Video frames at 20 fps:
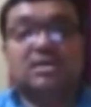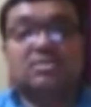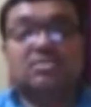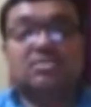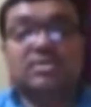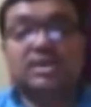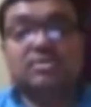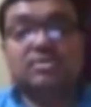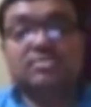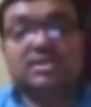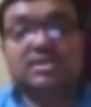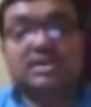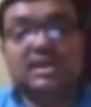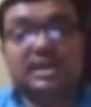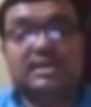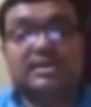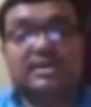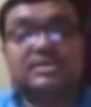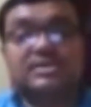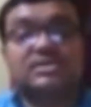when we
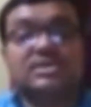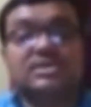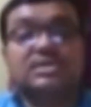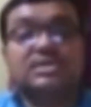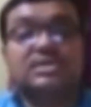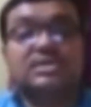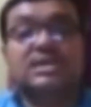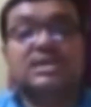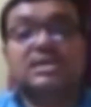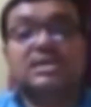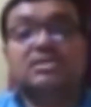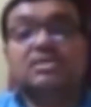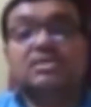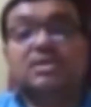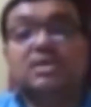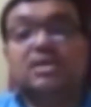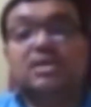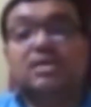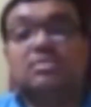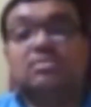get, then
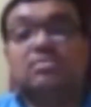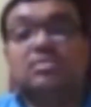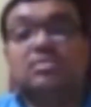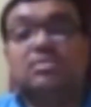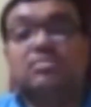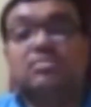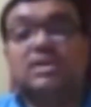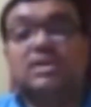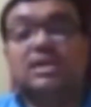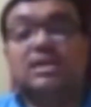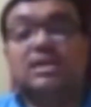we will